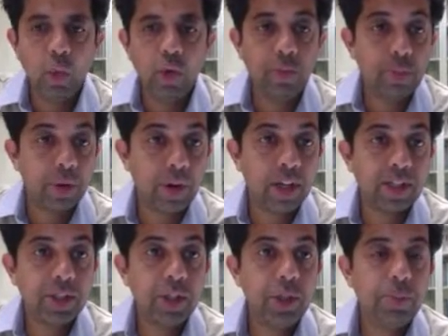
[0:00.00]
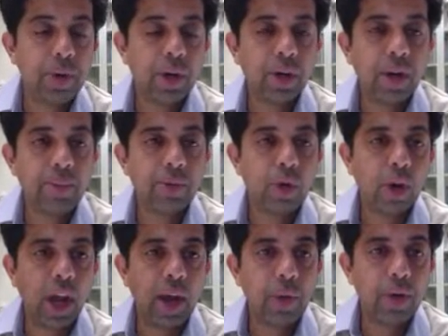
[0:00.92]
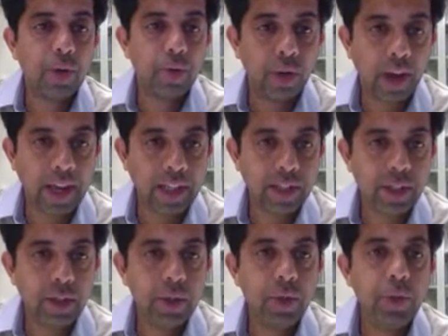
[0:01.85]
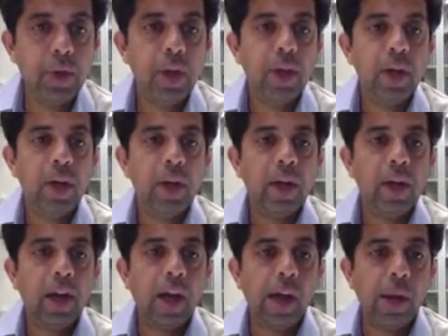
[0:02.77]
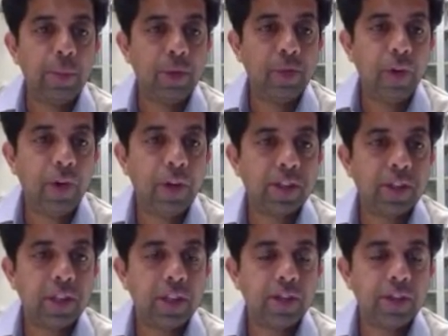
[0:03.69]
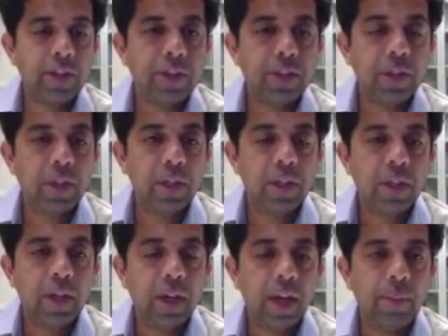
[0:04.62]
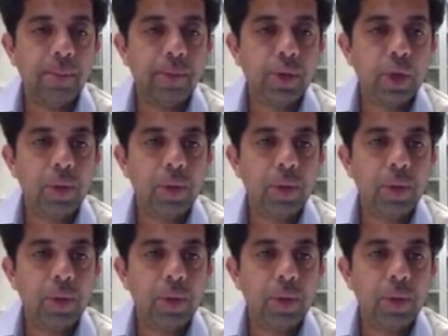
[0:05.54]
We've progressed two programs, ROCK a one and ROCK a 2 uh, and we focused those um,